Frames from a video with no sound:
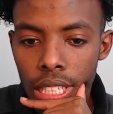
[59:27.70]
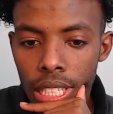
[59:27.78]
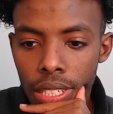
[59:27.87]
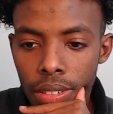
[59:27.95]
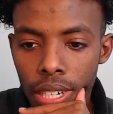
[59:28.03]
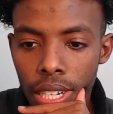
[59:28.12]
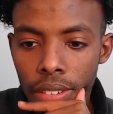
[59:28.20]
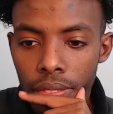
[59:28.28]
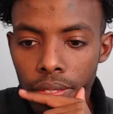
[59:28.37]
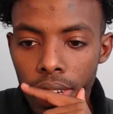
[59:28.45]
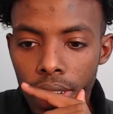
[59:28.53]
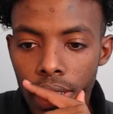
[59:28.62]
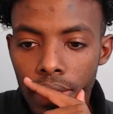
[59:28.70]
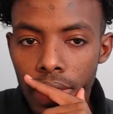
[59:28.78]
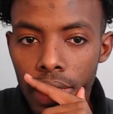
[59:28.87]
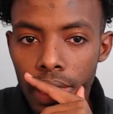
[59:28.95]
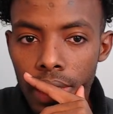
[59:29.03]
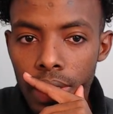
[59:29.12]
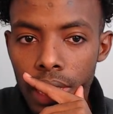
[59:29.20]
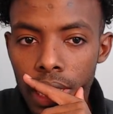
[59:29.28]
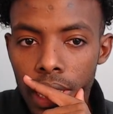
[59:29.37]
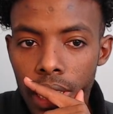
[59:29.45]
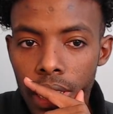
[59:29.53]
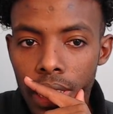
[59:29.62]
Right? Very intriguing
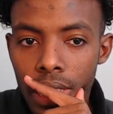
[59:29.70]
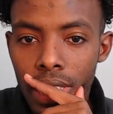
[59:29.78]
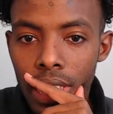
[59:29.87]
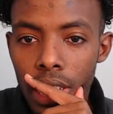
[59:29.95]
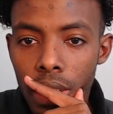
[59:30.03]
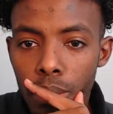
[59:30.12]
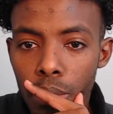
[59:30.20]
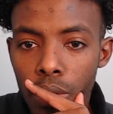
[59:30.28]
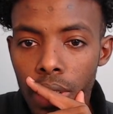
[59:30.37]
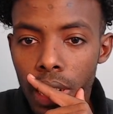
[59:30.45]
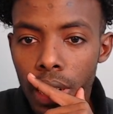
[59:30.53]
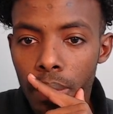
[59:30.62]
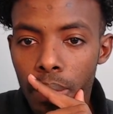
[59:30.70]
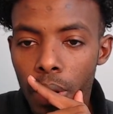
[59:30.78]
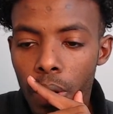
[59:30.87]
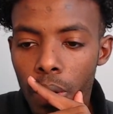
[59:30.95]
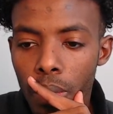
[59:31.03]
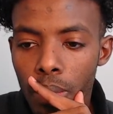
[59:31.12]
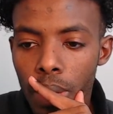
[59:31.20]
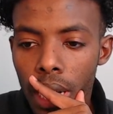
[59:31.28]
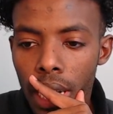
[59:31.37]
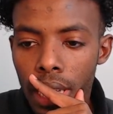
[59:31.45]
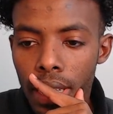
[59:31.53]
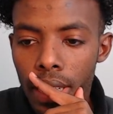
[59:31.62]
here. It's still moving up. Oh
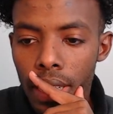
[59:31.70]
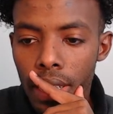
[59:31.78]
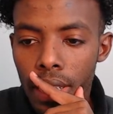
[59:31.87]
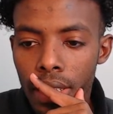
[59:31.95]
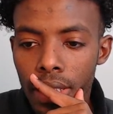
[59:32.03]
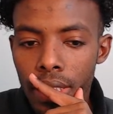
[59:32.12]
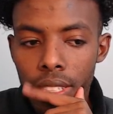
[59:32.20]
my goodness.